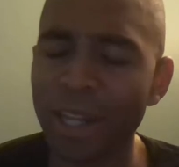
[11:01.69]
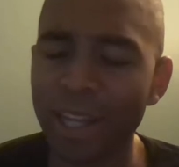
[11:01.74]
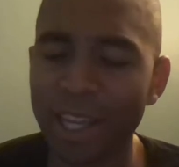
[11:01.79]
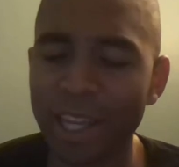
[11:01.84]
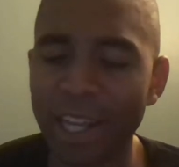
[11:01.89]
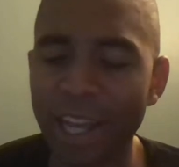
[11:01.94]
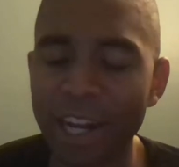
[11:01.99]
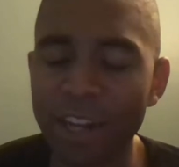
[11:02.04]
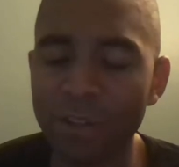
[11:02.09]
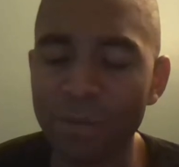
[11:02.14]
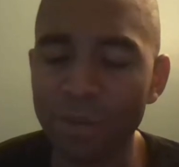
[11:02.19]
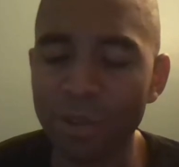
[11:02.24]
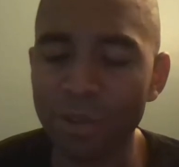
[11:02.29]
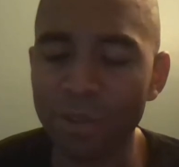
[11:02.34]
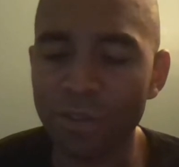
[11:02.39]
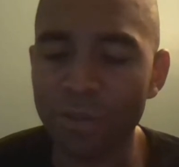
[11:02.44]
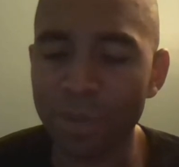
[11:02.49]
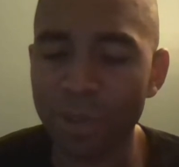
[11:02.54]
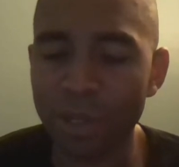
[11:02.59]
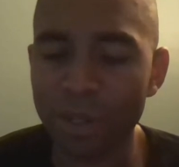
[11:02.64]
Like, I just went
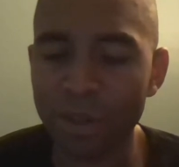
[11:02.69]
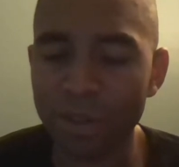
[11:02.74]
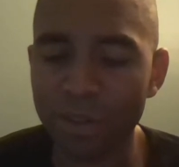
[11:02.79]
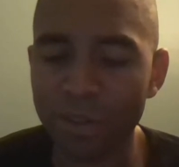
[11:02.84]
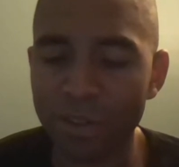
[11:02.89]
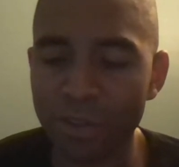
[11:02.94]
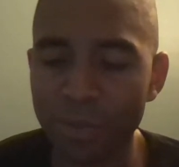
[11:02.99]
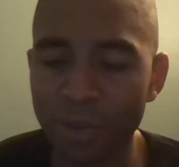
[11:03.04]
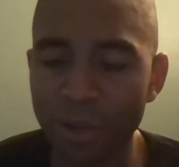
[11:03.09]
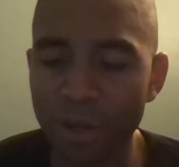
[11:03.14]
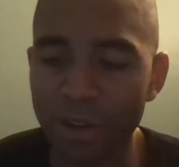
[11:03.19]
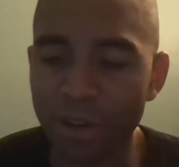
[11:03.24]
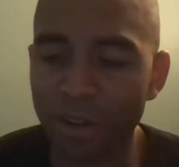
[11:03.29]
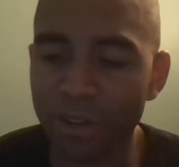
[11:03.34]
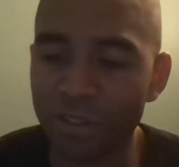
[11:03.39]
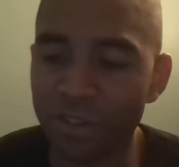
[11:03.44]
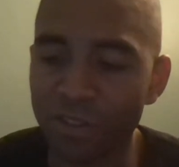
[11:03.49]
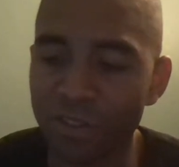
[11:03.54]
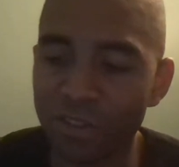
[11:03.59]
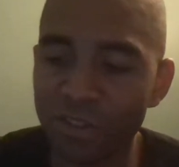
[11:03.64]
through this period
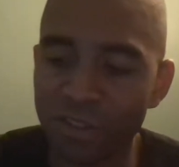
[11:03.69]
of just